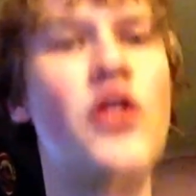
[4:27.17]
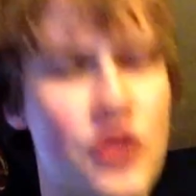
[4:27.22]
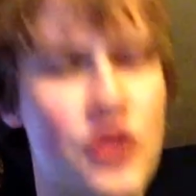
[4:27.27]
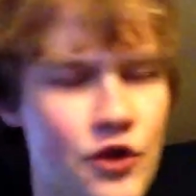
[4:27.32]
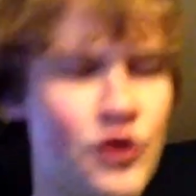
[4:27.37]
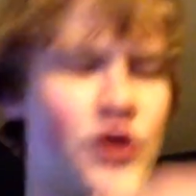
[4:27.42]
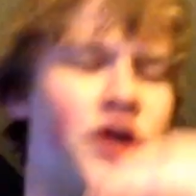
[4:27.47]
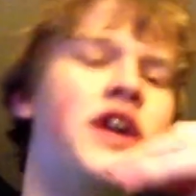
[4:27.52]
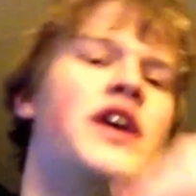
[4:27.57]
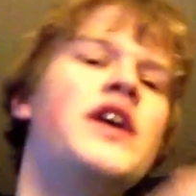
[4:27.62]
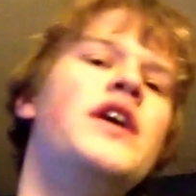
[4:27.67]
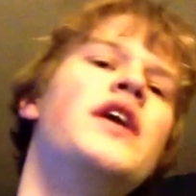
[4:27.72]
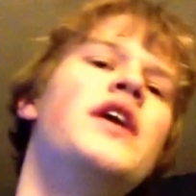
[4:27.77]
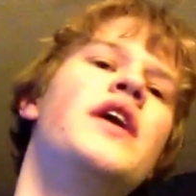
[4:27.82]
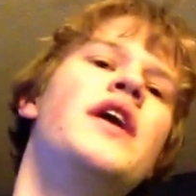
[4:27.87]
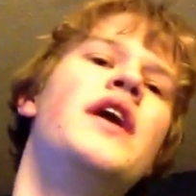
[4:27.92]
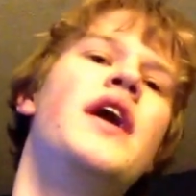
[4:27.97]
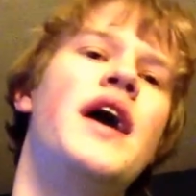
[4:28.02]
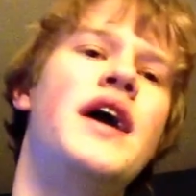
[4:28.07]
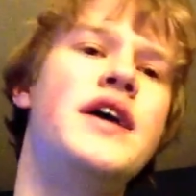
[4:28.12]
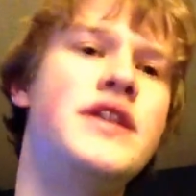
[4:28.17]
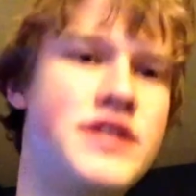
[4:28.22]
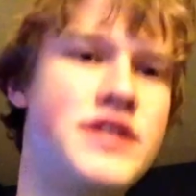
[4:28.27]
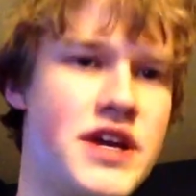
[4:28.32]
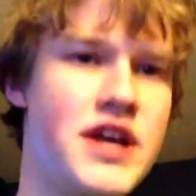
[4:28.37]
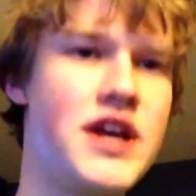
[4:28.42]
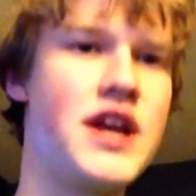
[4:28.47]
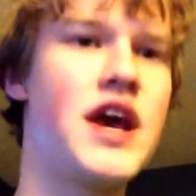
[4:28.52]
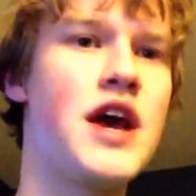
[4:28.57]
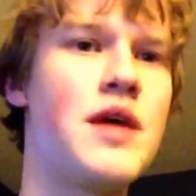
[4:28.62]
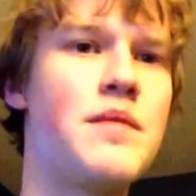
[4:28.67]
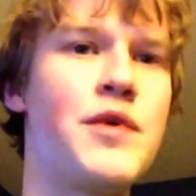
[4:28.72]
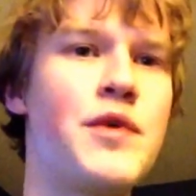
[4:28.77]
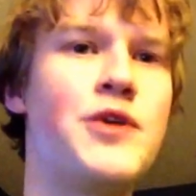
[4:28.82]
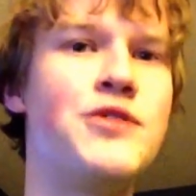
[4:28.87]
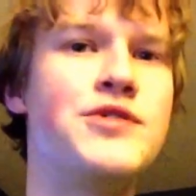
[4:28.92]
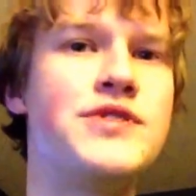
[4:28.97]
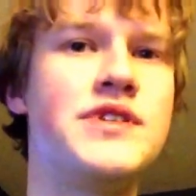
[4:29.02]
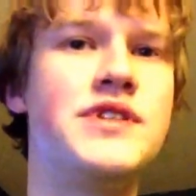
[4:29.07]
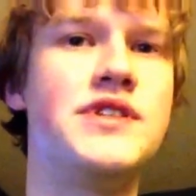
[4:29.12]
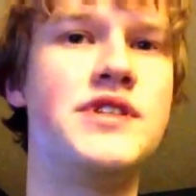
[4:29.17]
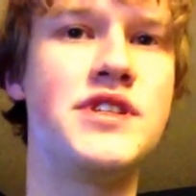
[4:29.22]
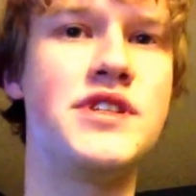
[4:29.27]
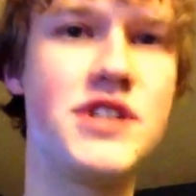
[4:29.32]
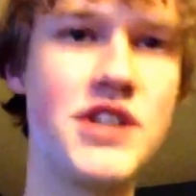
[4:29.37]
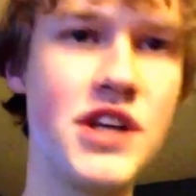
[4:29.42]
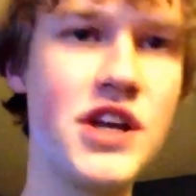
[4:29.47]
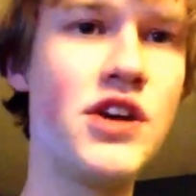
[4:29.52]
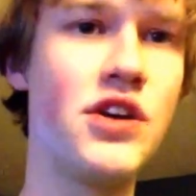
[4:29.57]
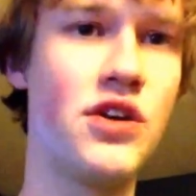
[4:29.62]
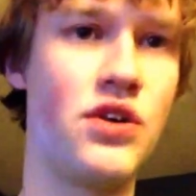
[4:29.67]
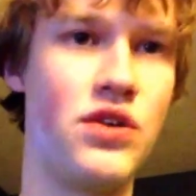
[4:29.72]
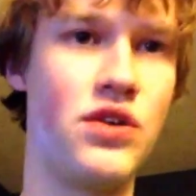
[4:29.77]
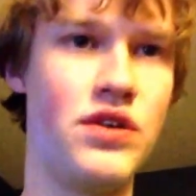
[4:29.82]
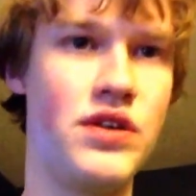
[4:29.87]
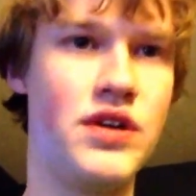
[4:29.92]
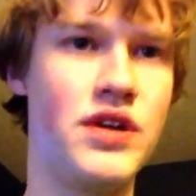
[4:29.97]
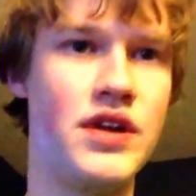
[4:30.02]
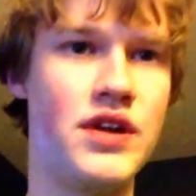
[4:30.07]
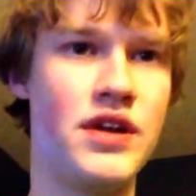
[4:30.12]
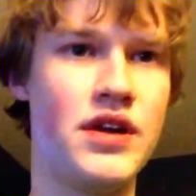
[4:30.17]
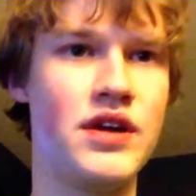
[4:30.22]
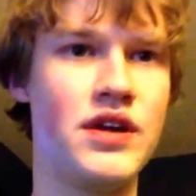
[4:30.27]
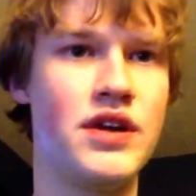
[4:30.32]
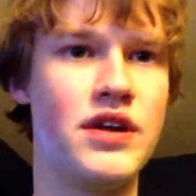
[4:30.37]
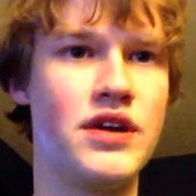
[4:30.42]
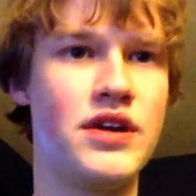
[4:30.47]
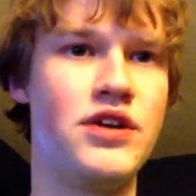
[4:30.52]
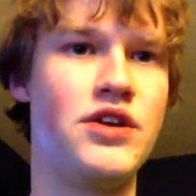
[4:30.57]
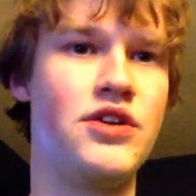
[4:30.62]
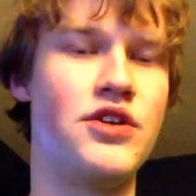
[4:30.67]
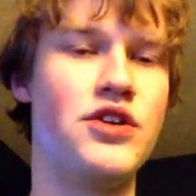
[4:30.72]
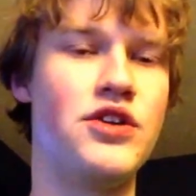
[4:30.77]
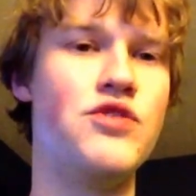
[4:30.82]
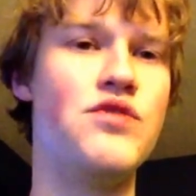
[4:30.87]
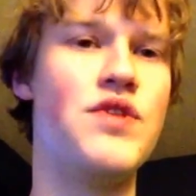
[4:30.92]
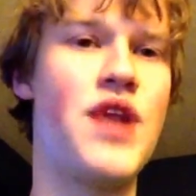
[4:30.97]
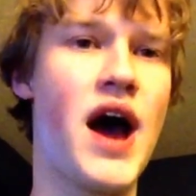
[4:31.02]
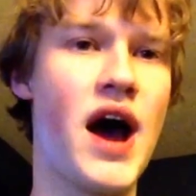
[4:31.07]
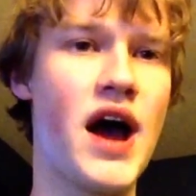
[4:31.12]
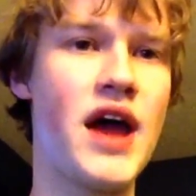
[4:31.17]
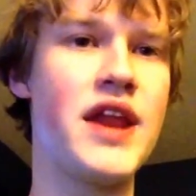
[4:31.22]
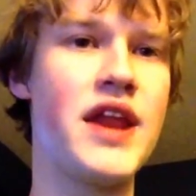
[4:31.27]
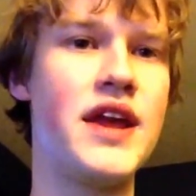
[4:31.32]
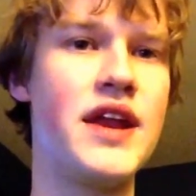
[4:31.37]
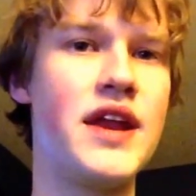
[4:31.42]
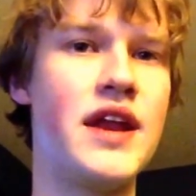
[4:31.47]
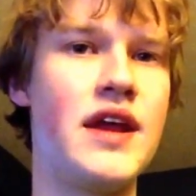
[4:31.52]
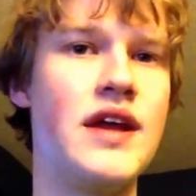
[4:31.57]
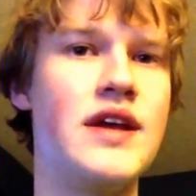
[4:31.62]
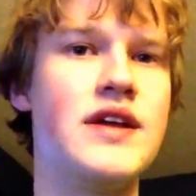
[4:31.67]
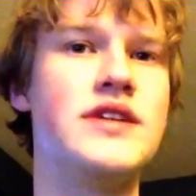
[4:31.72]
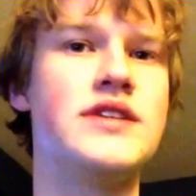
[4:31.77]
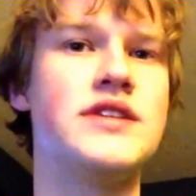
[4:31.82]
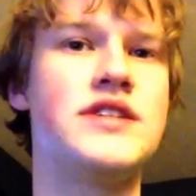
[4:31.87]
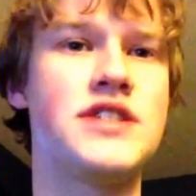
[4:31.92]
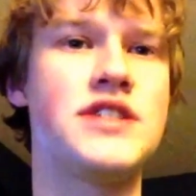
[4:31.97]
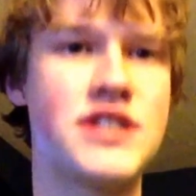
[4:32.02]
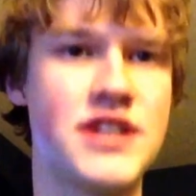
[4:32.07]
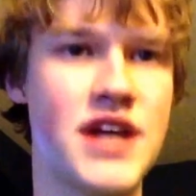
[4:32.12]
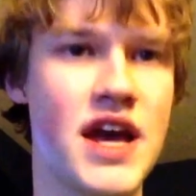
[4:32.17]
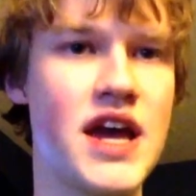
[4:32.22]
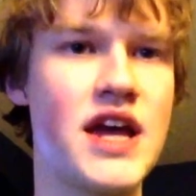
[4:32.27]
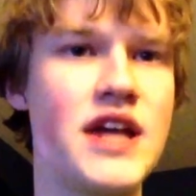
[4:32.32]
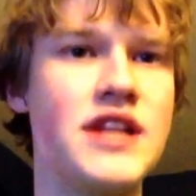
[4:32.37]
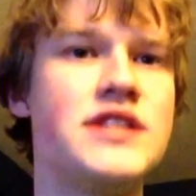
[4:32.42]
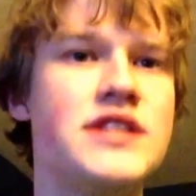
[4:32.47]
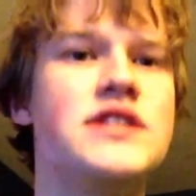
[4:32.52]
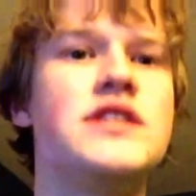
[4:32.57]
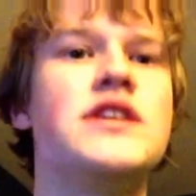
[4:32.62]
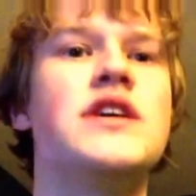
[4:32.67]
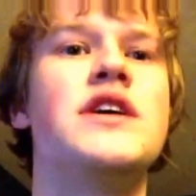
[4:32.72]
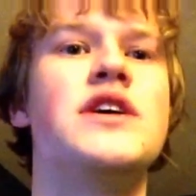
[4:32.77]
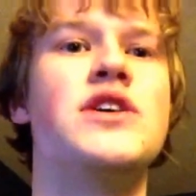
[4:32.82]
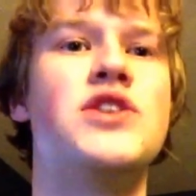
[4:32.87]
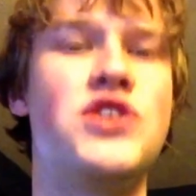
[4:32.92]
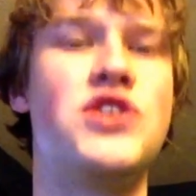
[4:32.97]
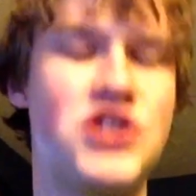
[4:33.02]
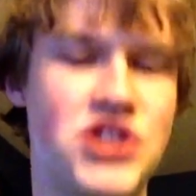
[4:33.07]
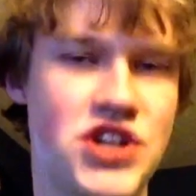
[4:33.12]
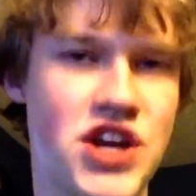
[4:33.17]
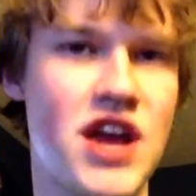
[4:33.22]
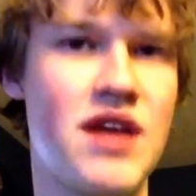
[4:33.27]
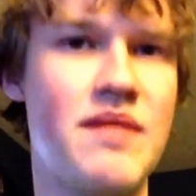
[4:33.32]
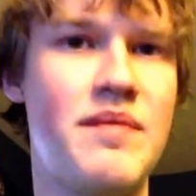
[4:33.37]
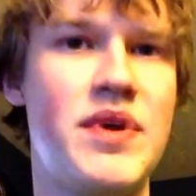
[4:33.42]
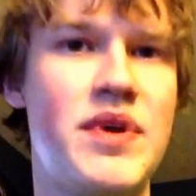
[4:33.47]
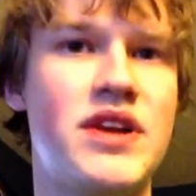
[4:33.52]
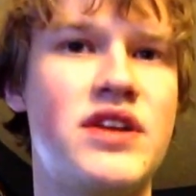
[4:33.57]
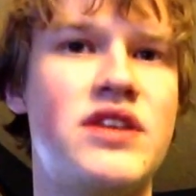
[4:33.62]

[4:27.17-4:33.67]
3, and Dean Ambrose is still your United States Champion.